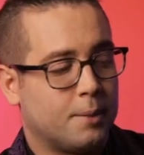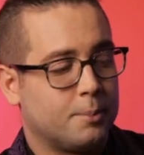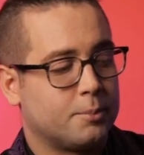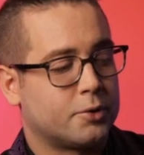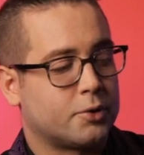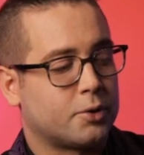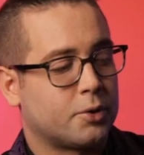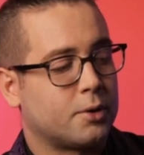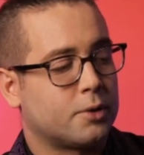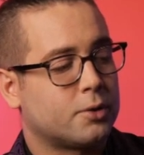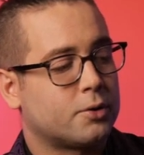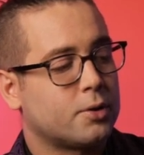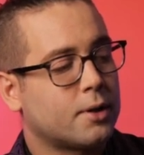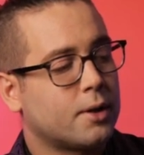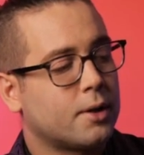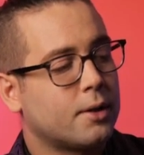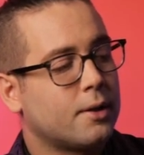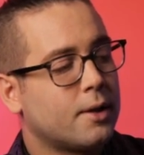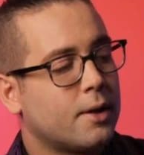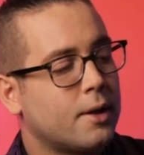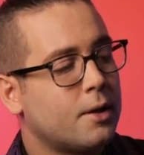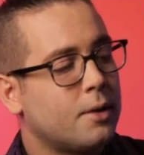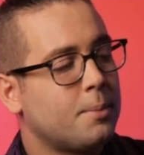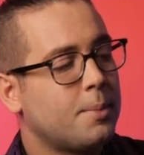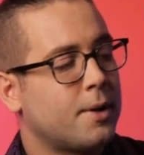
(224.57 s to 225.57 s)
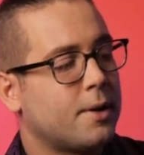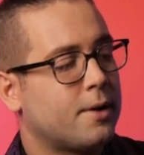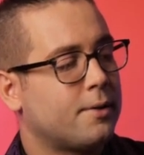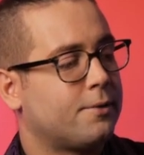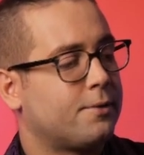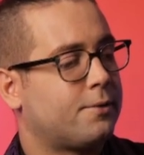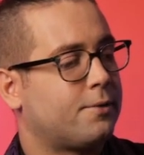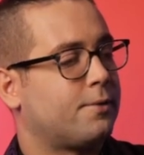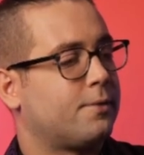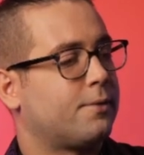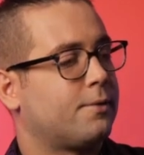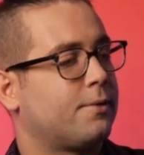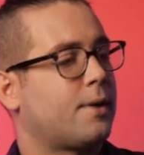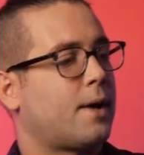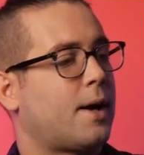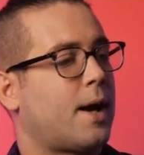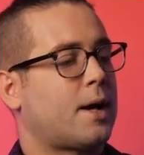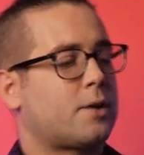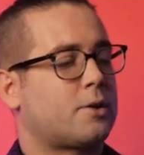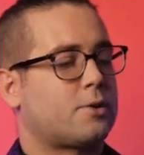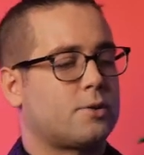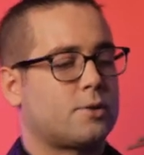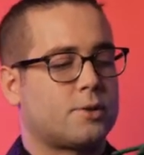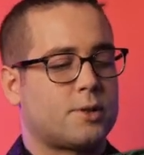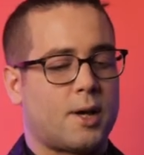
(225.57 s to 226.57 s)
So it took a little bit of
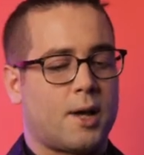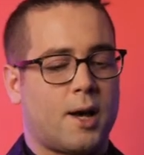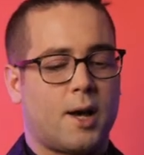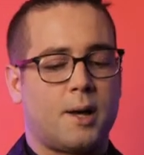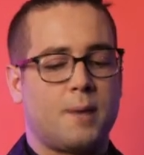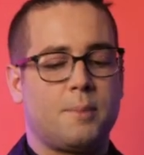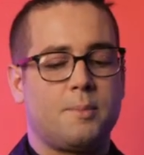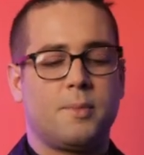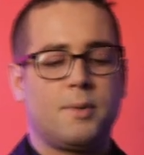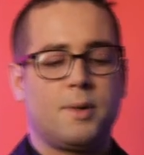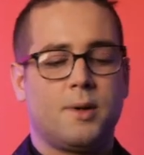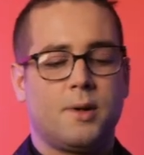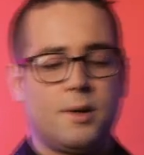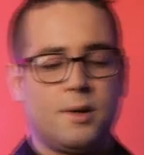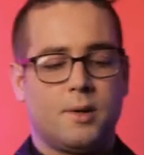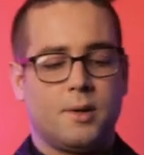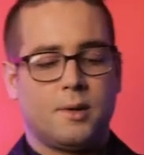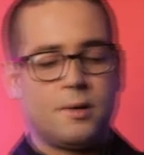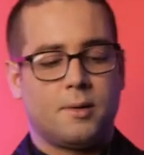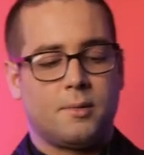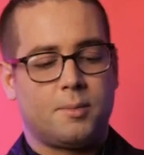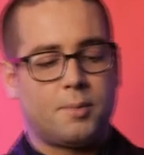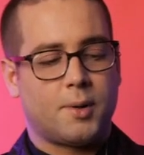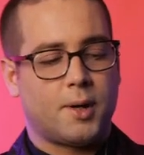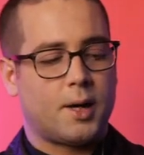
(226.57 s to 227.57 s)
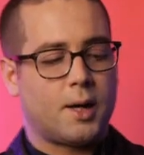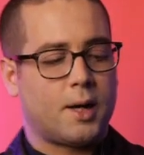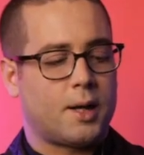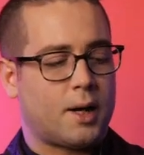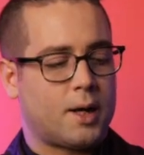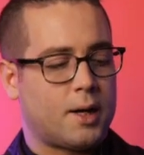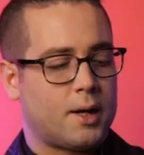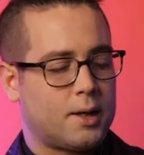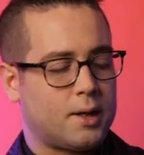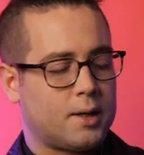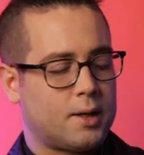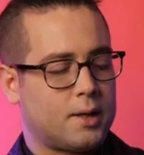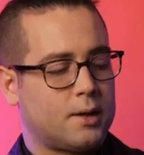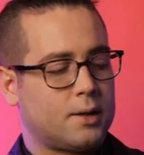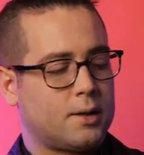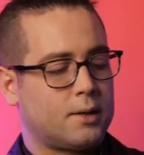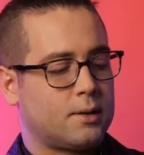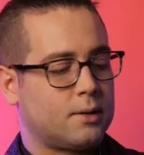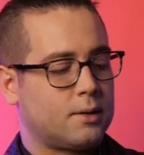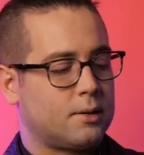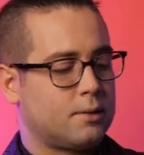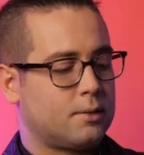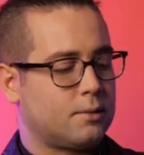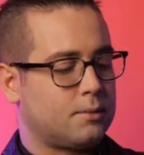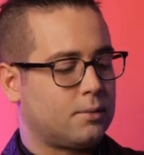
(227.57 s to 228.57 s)
extra time, but I
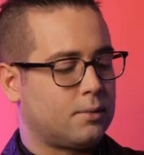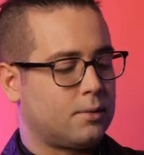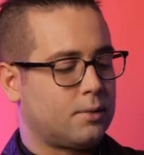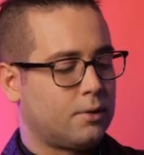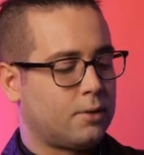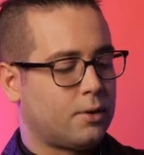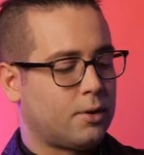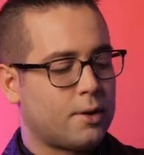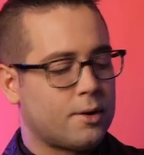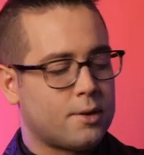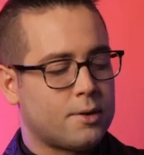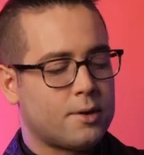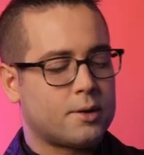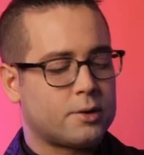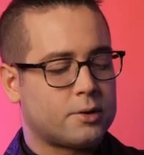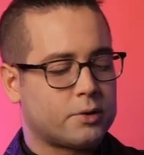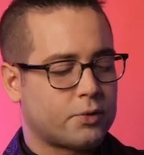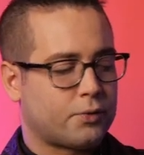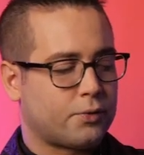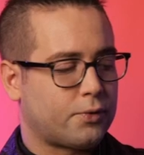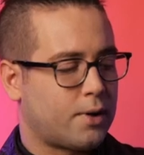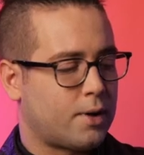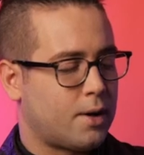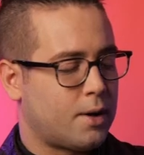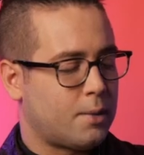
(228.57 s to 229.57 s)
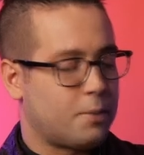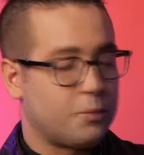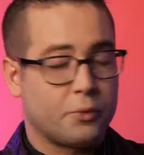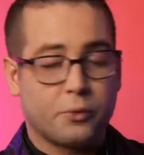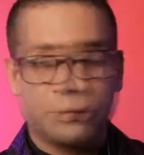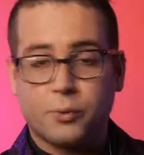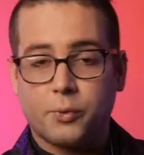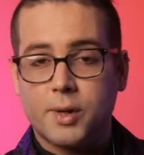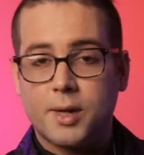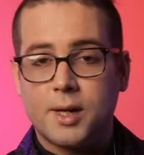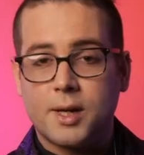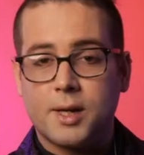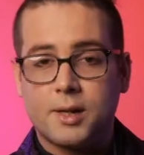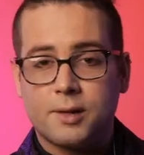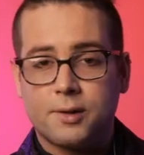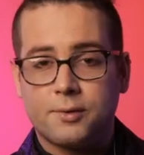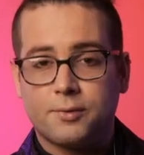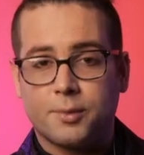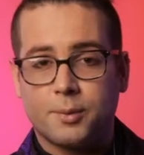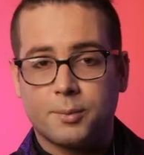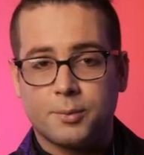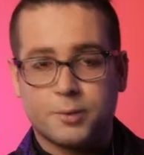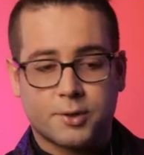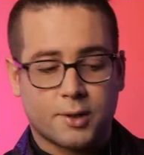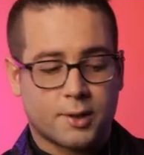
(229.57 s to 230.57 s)
learned this from Reed
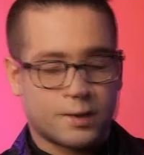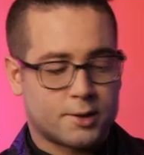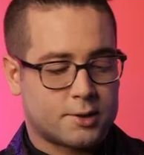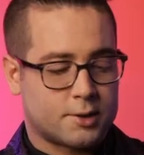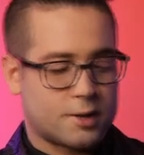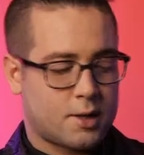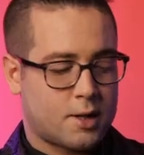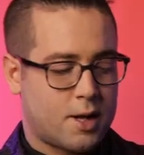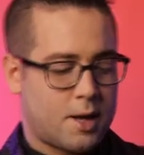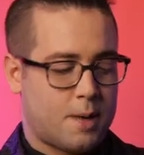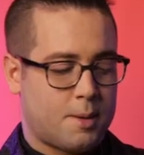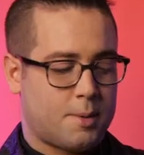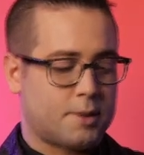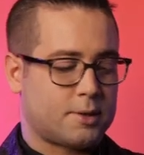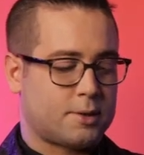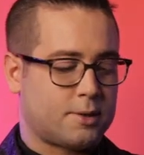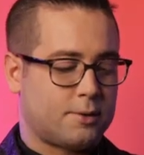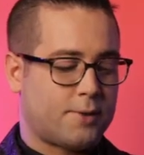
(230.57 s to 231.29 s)
from Circus Dynamics.